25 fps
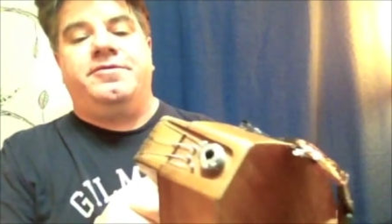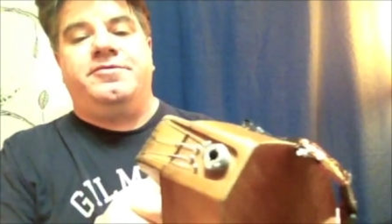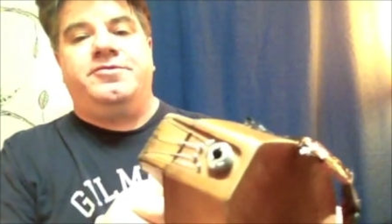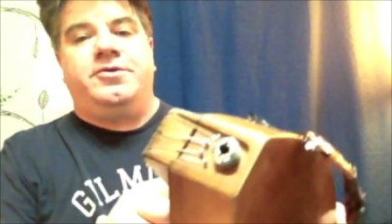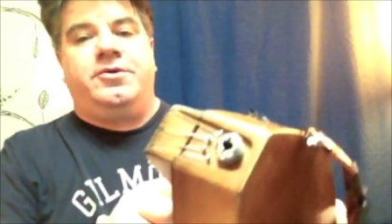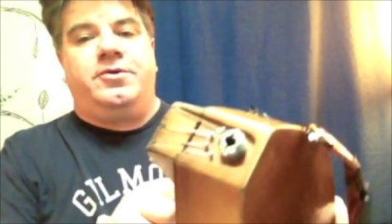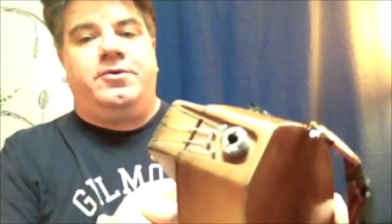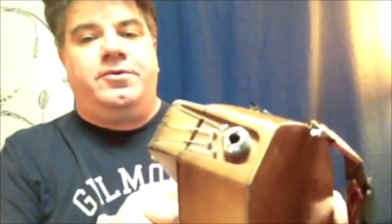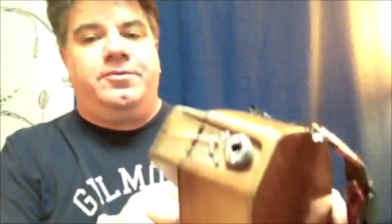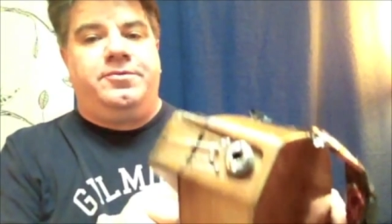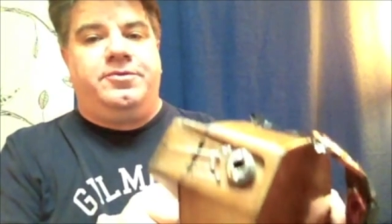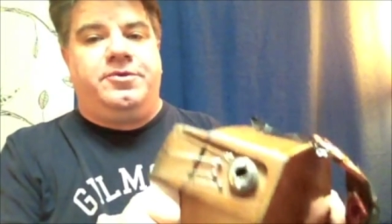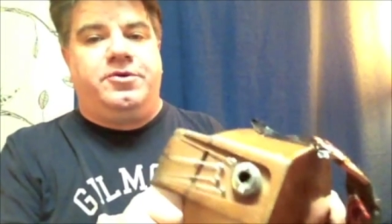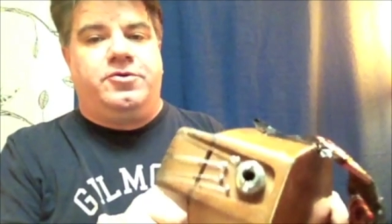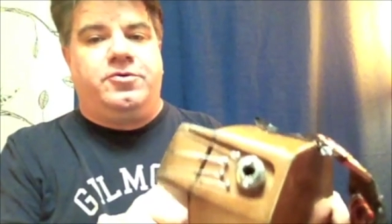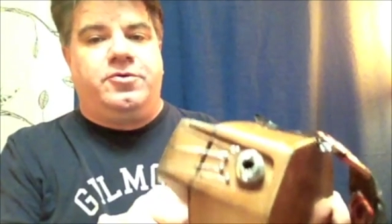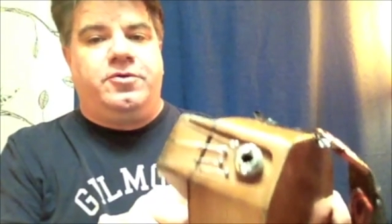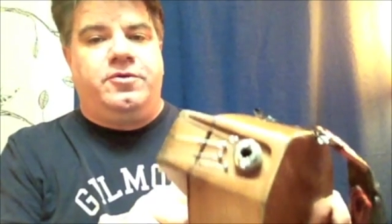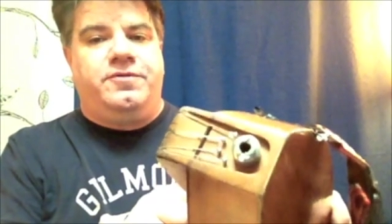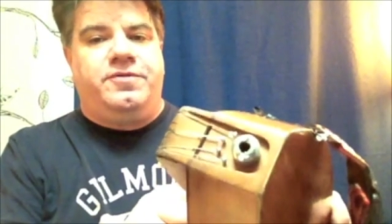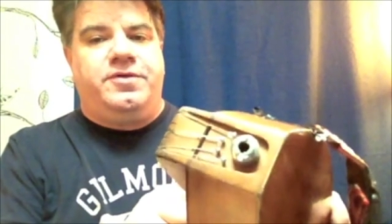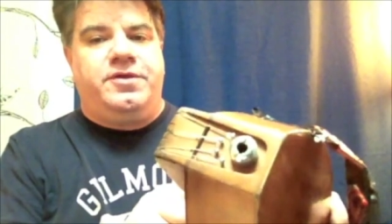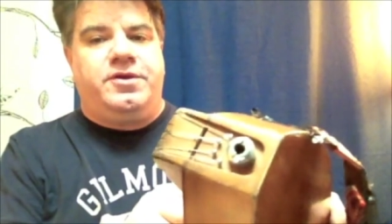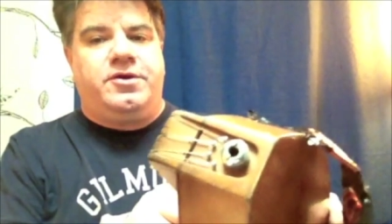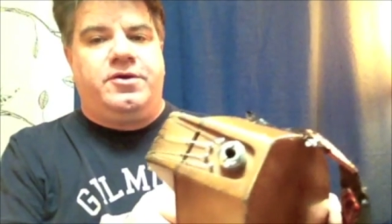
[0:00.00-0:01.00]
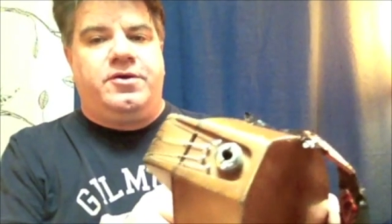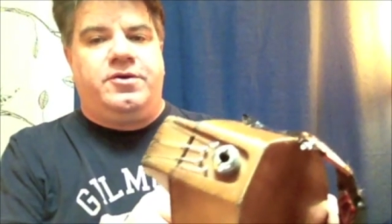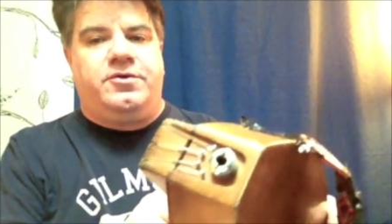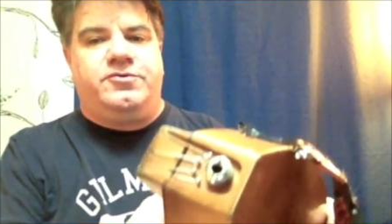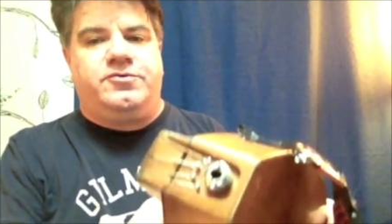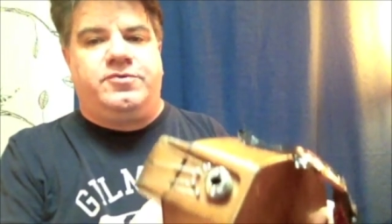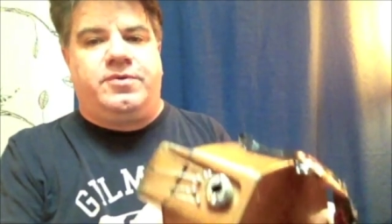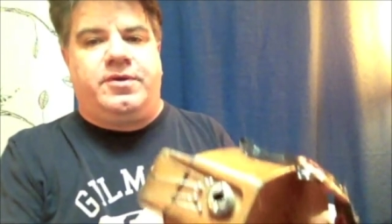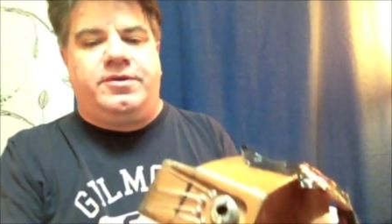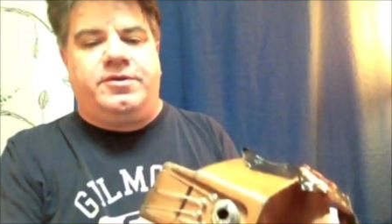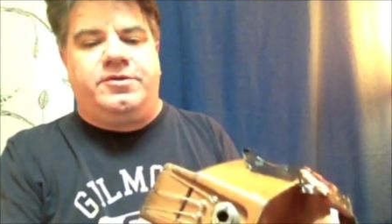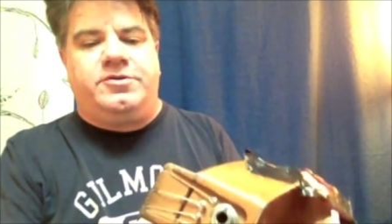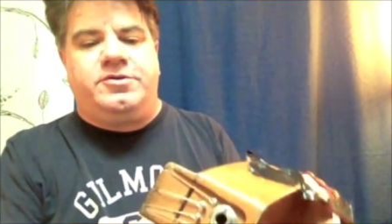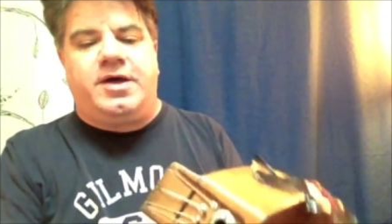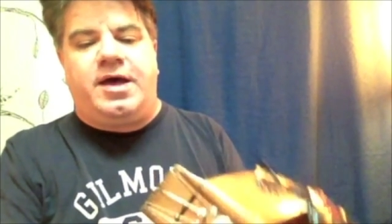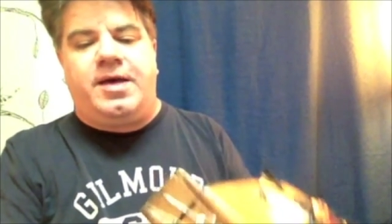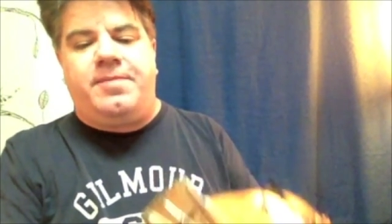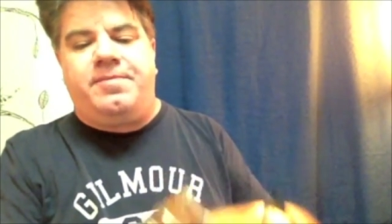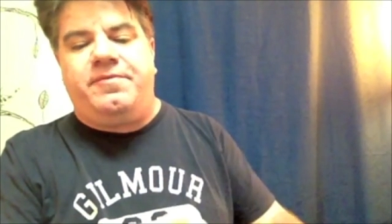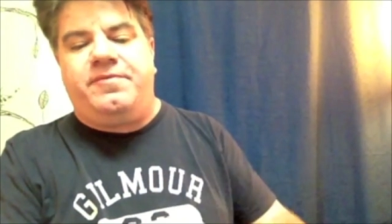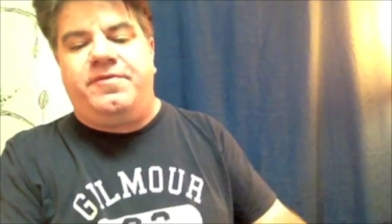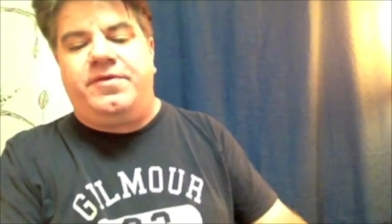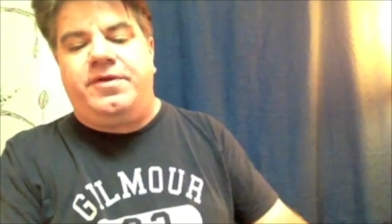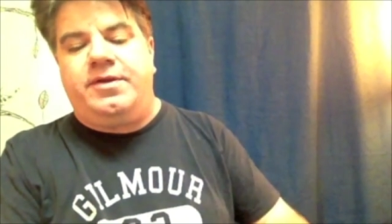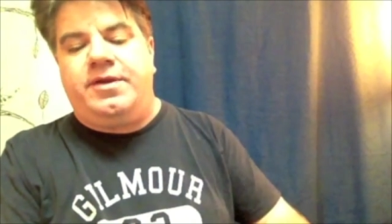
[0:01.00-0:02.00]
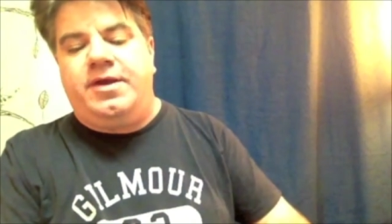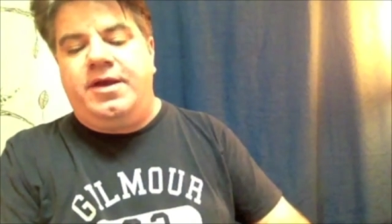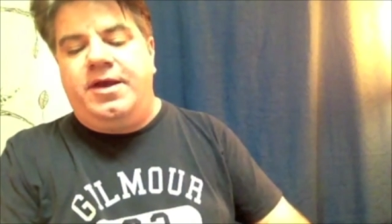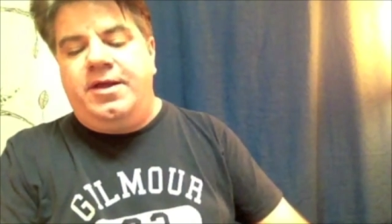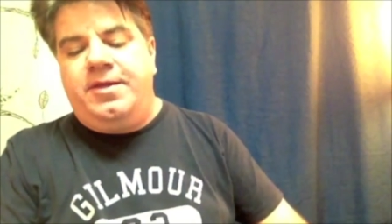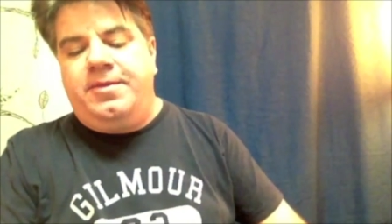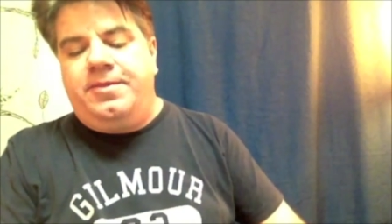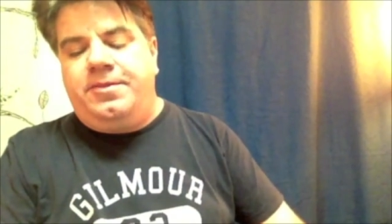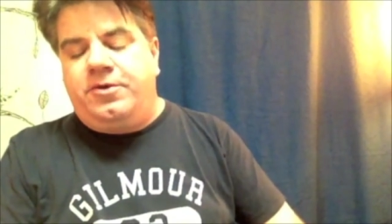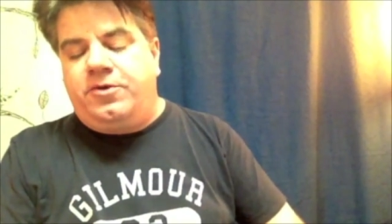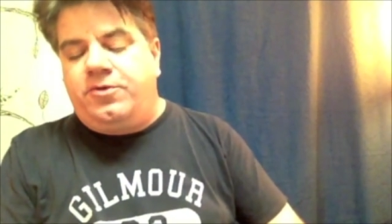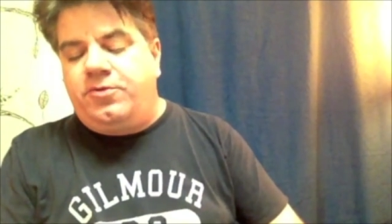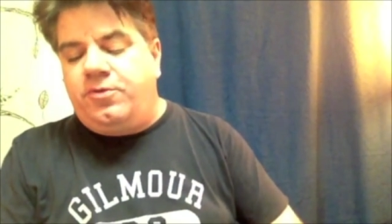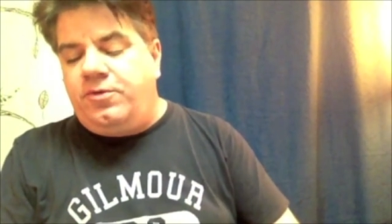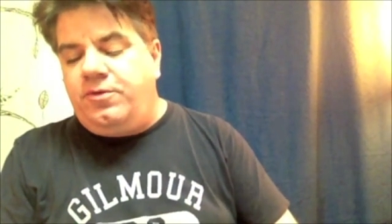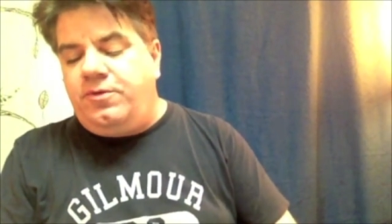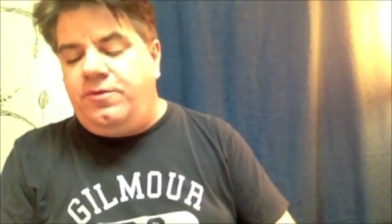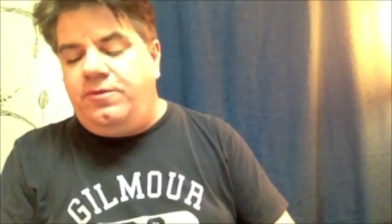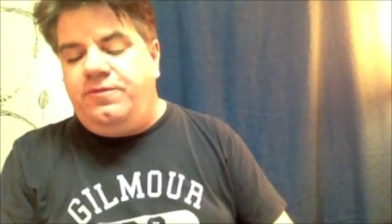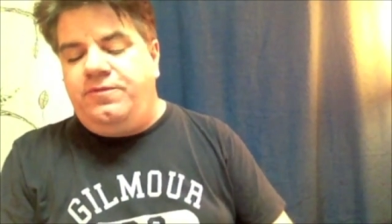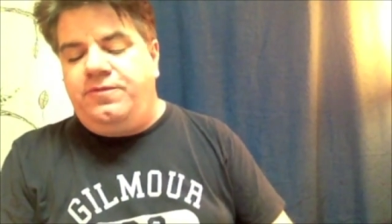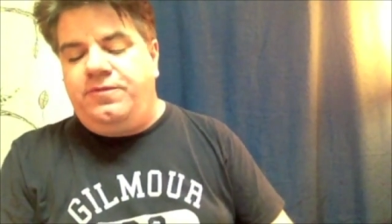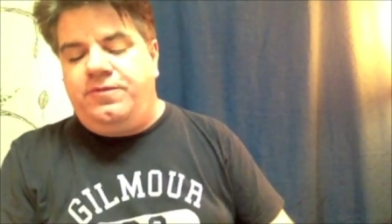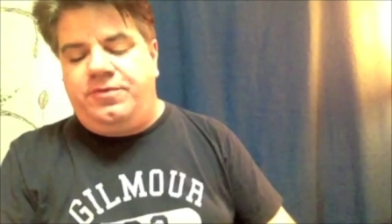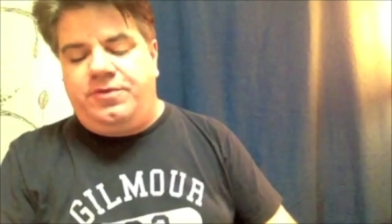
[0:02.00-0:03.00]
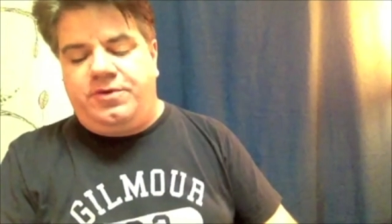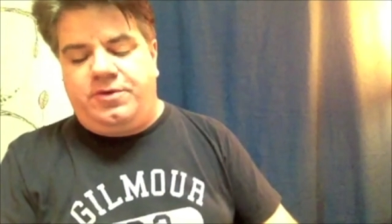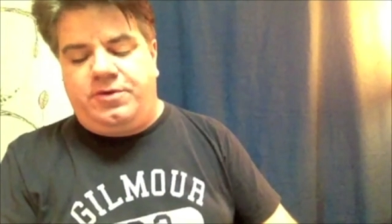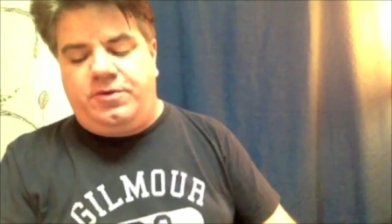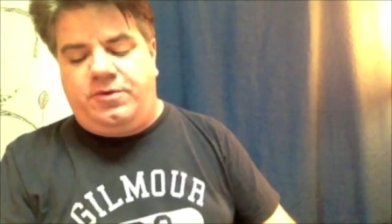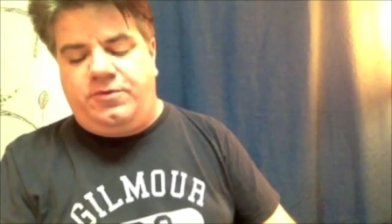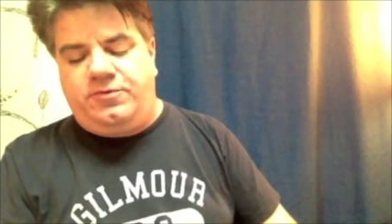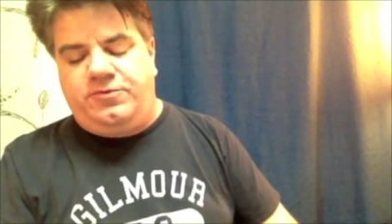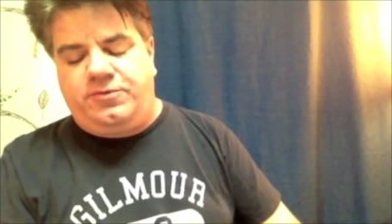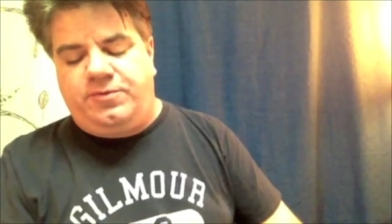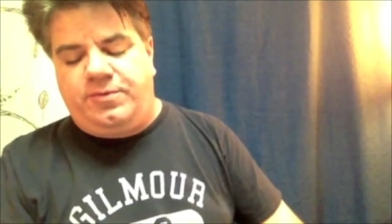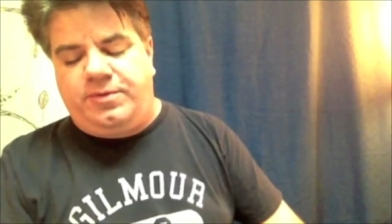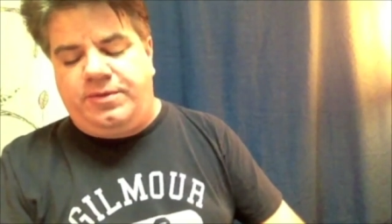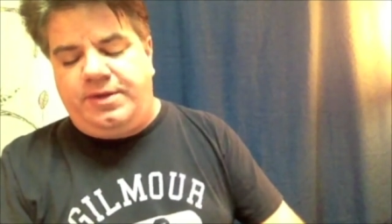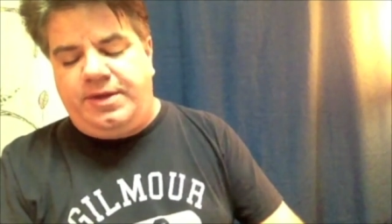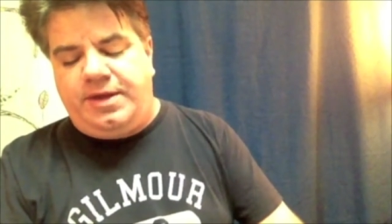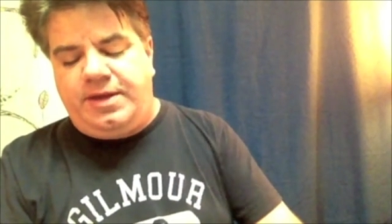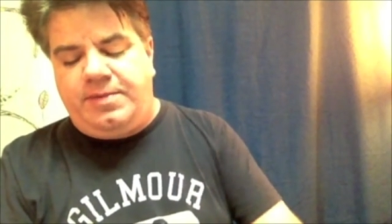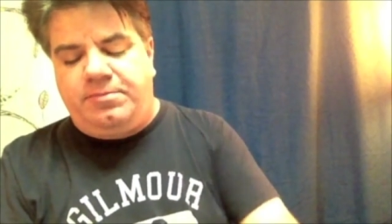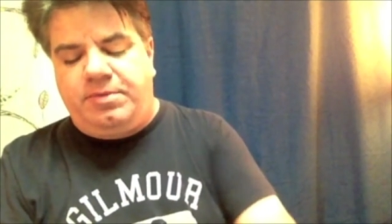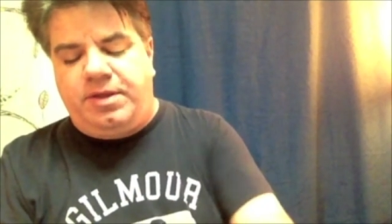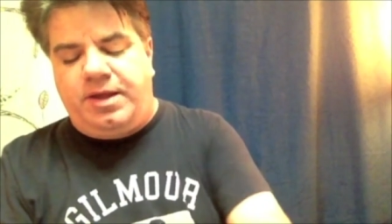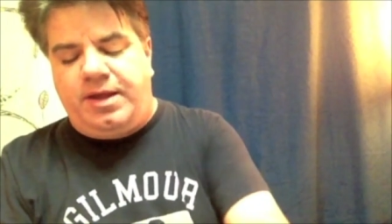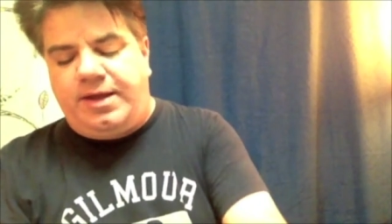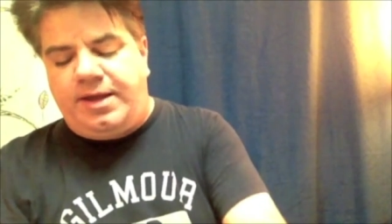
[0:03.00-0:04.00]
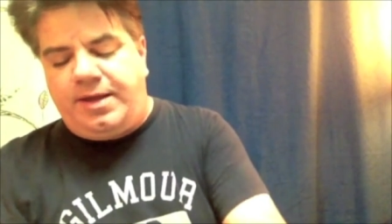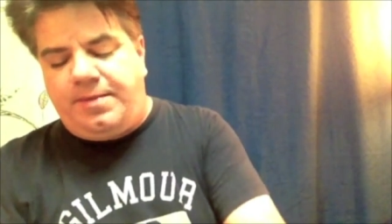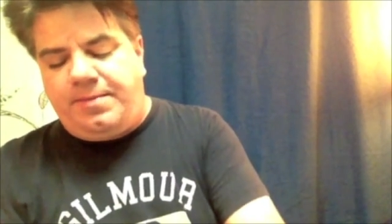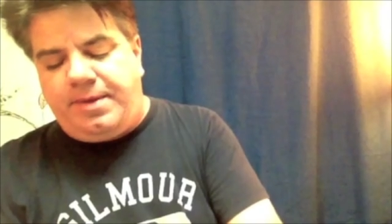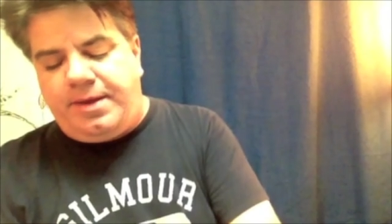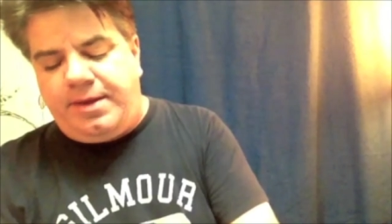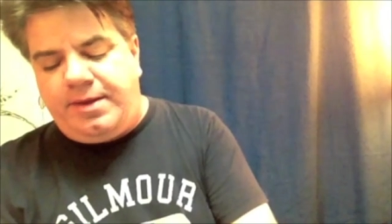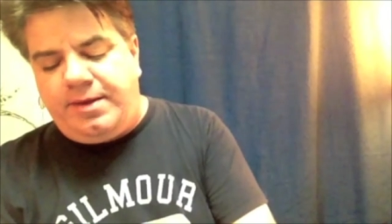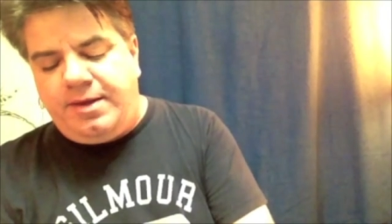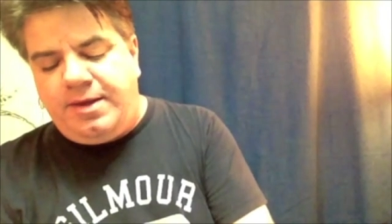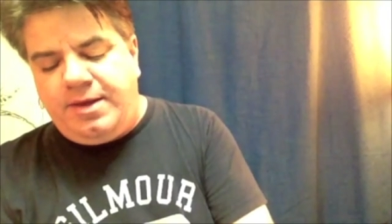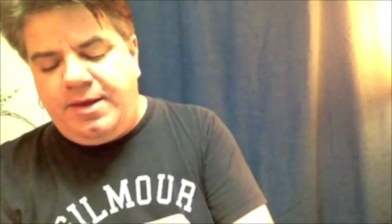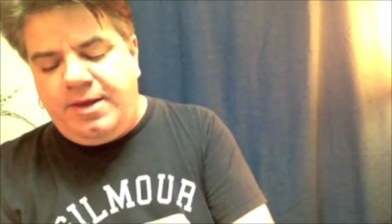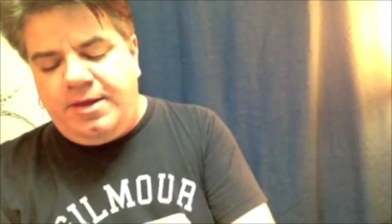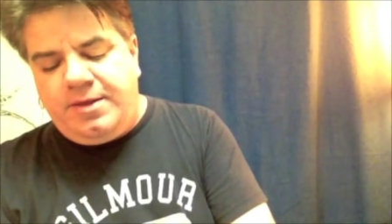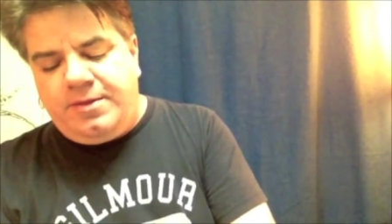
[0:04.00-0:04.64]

So the groove that goes around the top of it, the groove that goes around the end block, I mean,